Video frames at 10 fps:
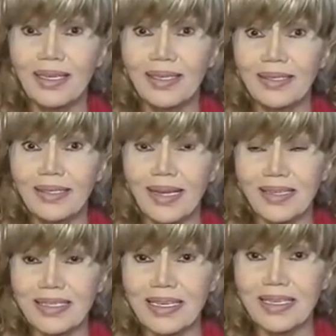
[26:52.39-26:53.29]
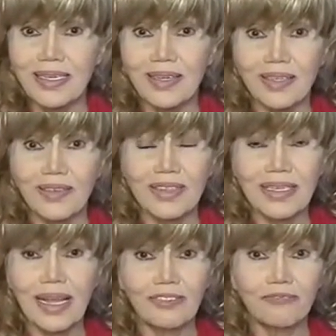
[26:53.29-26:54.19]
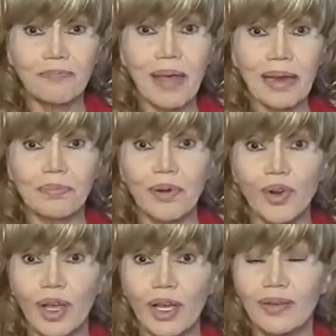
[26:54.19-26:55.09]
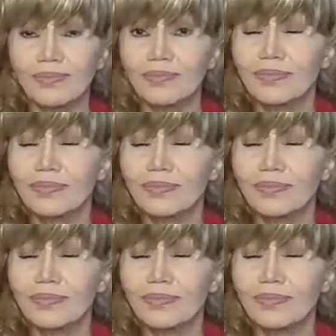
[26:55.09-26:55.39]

the last six years of his life, Pat Broeker. Yeah.